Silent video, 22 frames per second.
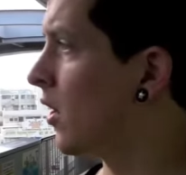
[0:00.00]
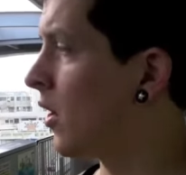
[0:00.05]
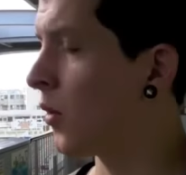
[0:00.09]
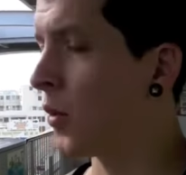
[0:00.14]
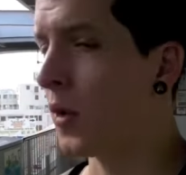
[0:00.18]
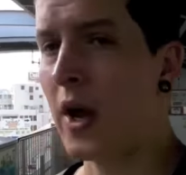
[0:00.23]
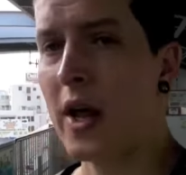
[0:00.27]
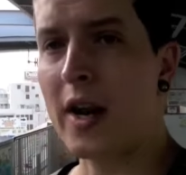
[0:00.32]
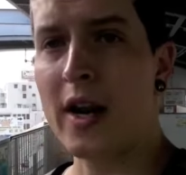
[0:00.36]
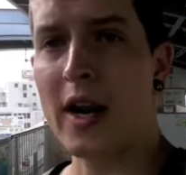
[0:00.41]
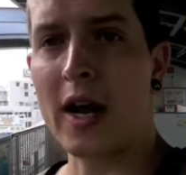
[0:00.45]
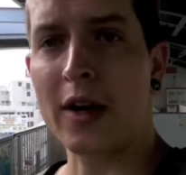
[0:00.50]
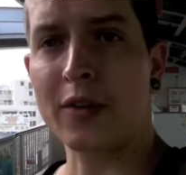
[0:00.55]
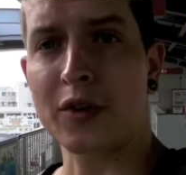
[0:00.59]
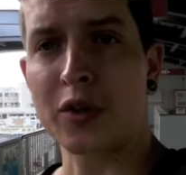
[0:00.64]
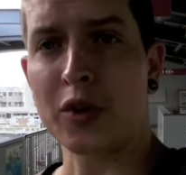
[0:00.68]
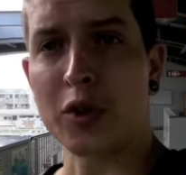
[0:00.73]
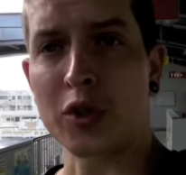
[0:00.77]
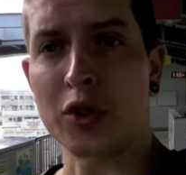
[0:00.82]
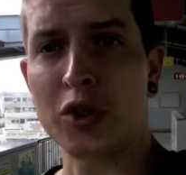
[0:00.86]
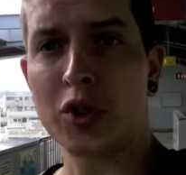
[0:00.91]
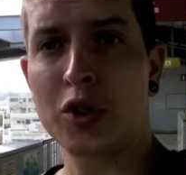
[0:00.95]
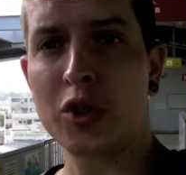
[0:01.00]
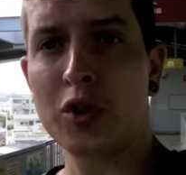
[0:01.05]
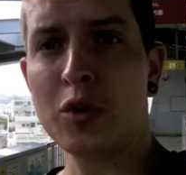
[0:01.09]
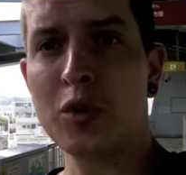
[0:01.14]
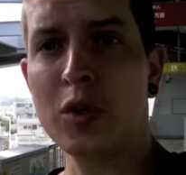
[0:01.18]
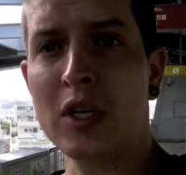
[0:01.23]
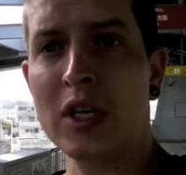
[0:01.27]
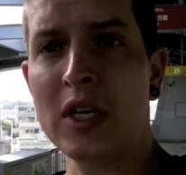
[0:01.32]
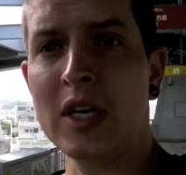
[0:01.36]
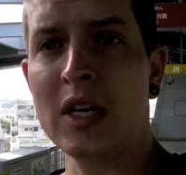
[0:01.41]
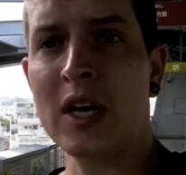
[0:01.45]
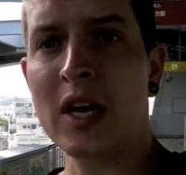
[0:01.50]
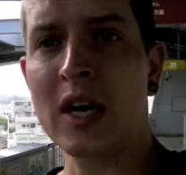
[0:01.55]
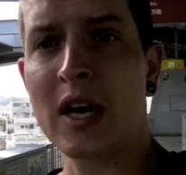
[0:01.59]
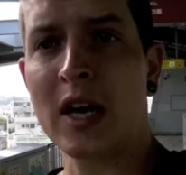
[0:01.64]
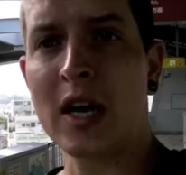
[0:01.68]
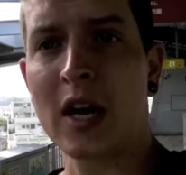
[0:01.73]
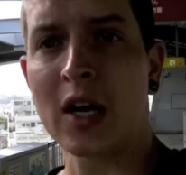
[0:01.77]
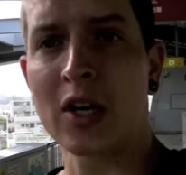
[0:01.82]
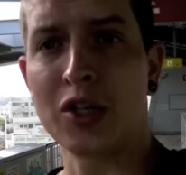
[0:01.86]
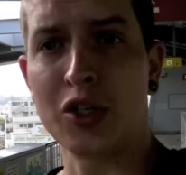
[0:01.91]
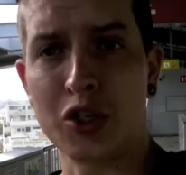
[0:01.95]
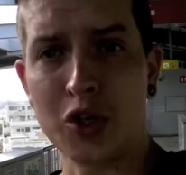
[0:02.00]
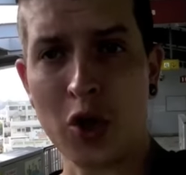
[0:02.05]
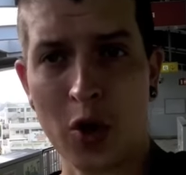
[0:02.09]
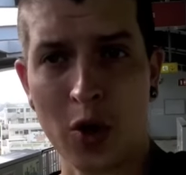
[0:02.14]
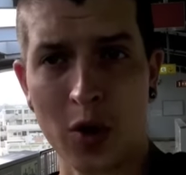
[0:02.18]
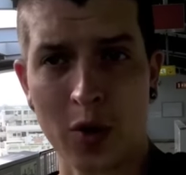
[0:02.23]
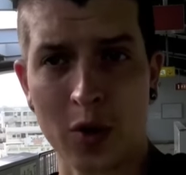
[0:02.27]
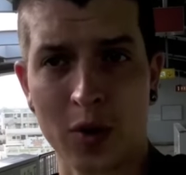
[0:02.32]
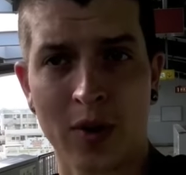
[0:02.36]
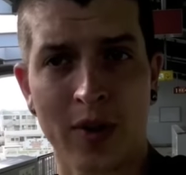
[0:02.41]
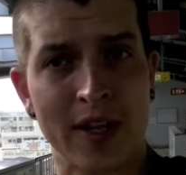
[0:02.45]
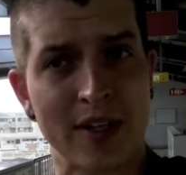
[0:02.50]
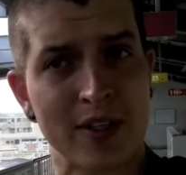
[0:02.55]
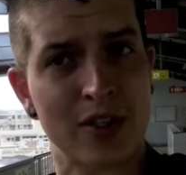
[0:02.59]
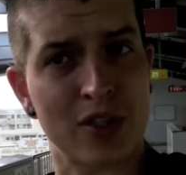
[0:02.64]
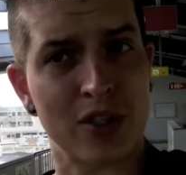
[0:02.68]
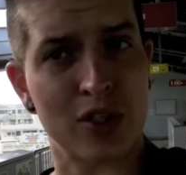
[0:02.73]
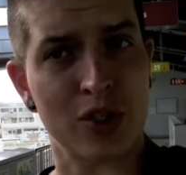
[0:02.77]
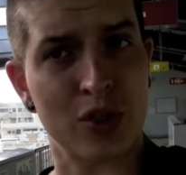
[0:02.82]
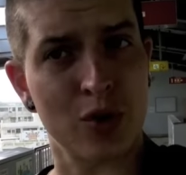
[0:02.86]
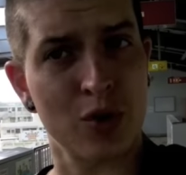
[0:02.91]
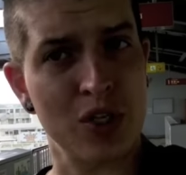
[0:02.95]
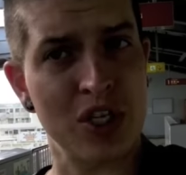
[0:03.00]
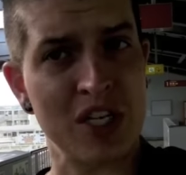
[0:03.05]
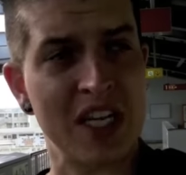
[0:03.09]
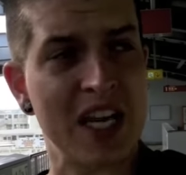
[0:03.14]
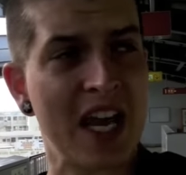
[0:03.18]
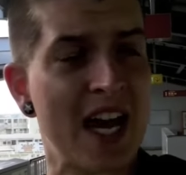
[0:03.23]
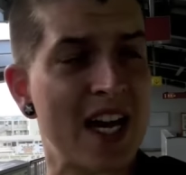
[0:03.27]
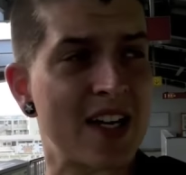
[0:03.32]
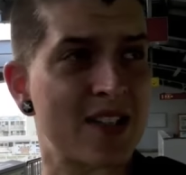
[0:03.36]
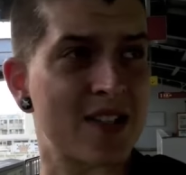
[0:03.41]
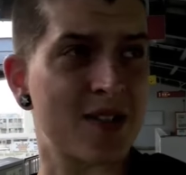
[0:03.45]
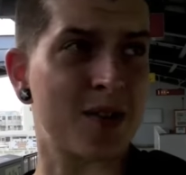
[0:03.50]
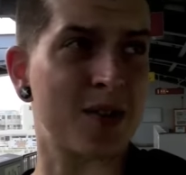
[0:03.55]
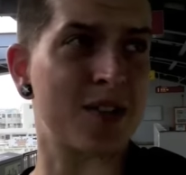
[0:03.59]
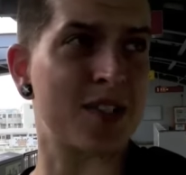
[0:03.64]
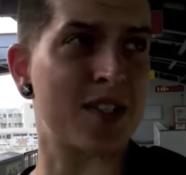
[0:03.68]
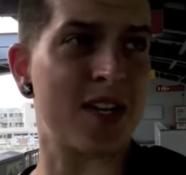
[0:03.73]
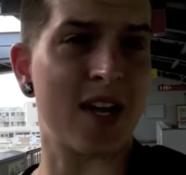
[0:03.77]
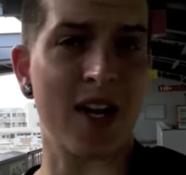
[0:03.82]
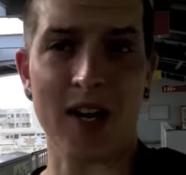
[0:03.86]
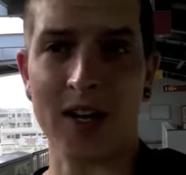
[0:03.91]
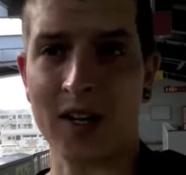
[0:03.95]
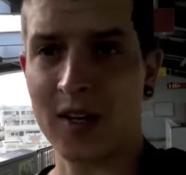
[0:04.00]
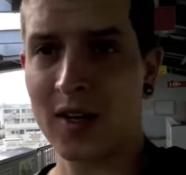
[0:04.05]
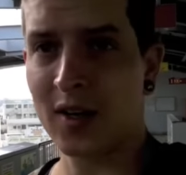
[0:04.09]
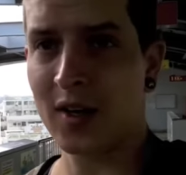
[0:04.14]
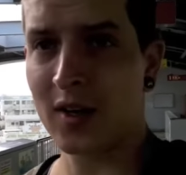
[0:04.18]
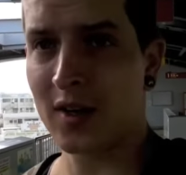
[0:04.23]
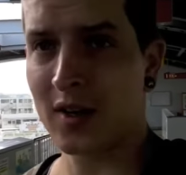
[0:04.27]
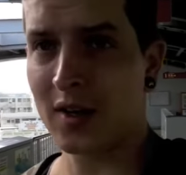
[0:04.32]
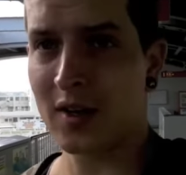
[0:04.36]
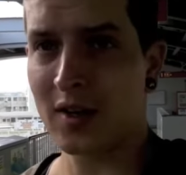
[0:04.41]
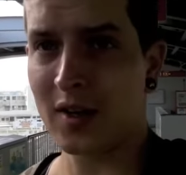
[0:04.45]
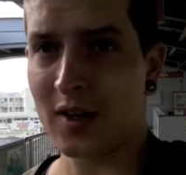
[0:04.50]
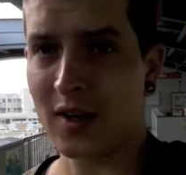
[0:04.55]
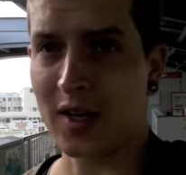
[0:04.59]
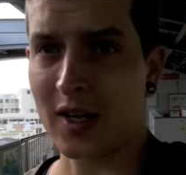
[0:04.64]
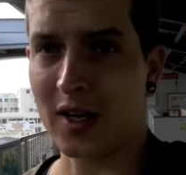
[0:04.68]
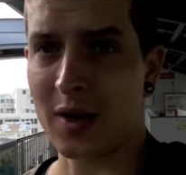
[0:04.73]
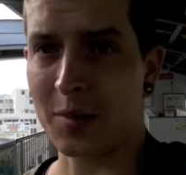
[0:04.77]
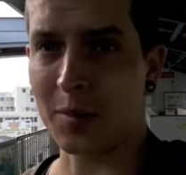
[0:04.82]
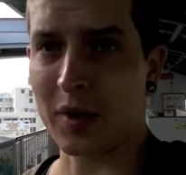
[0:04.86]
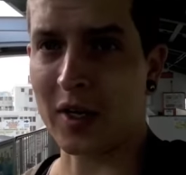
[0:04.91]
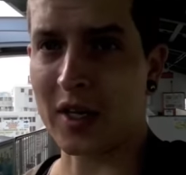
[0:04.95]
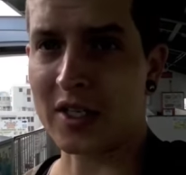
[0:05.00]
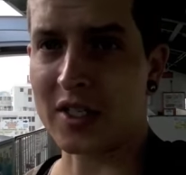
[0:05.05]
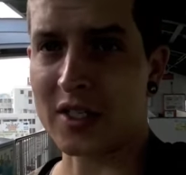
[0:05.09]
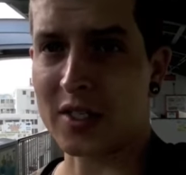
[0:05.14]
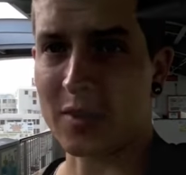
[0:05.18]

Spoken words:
We're headed out to Shuri. Joe, that's Shuri Castle today, and I'm gonna get you